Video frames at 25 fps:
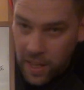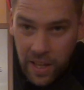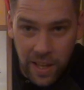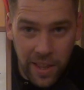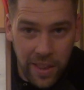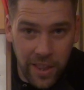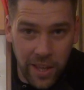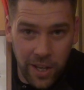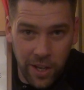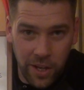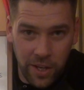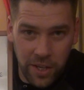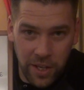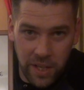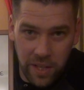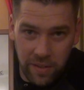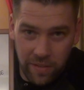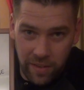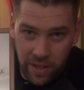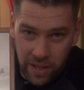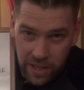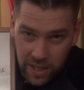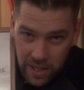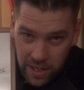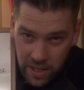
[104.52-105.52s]
They are
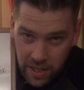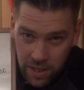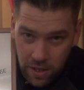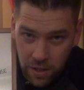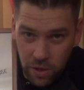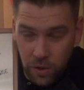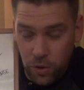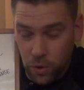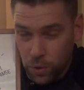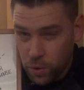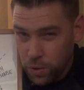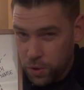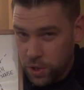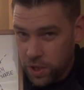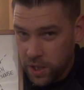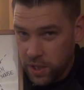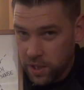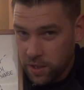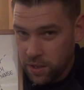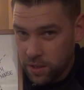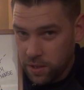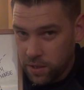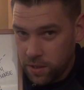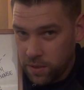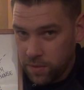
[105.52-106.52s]
neither he nor
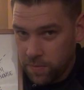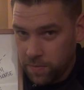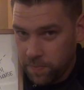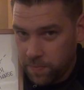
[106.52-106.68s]
she's.